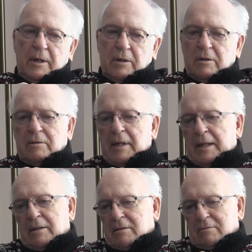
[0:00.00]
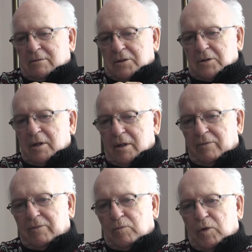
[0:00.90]
You know, that's just kind
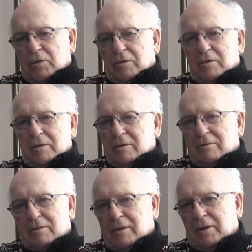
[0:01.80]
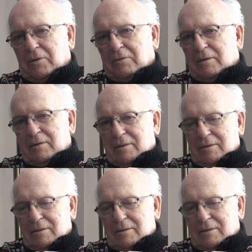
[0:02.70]
of a word to know.